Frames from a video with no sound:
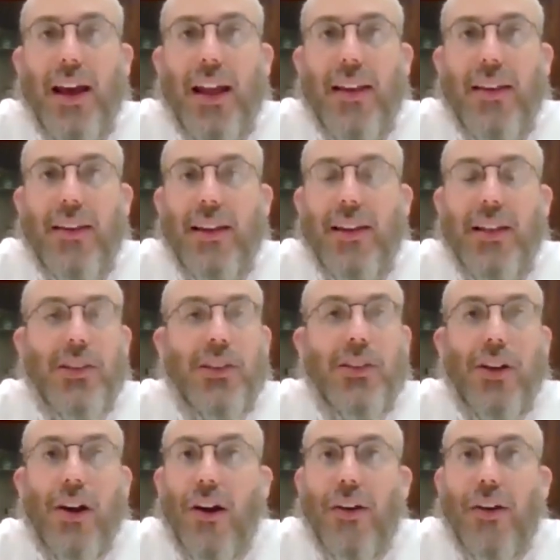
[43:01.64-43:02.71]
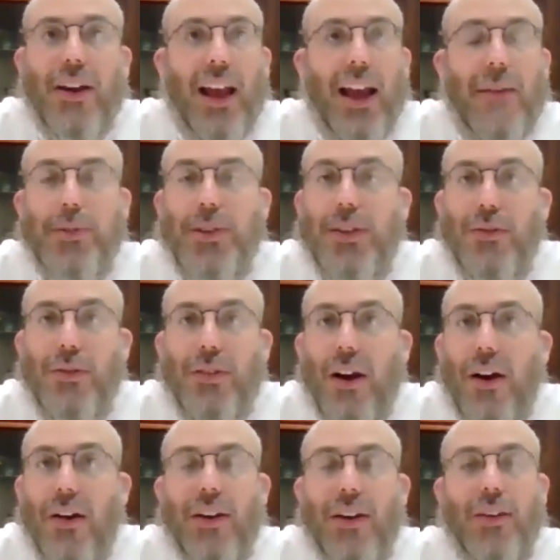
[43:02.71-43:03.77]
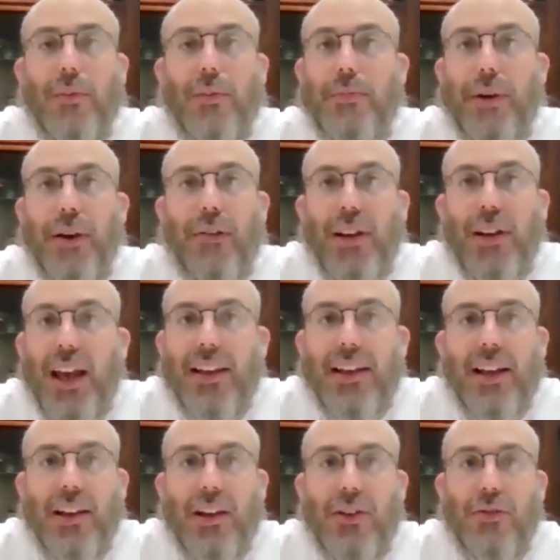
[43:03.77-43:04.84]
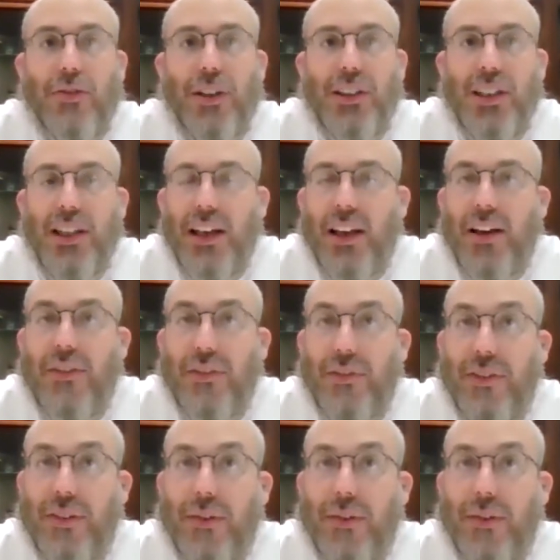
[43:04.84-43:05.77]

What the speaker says: and in this dark, absolute dark, you know, barely any electricity, if